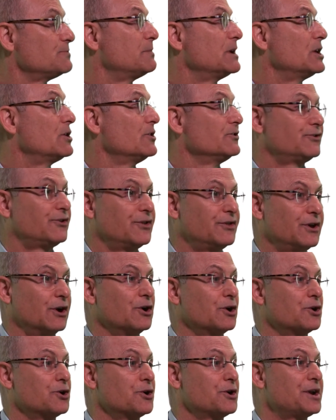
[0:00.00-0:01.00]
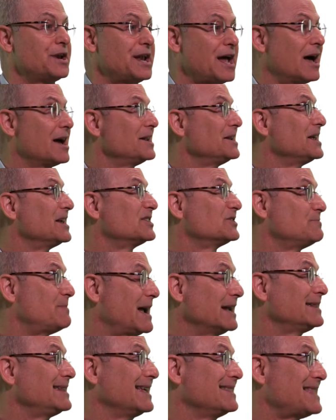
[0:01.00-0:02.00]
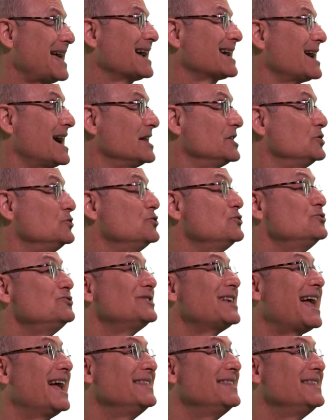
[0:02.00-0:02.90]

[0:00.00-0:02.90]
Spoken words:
because they're not expecting that kind of news,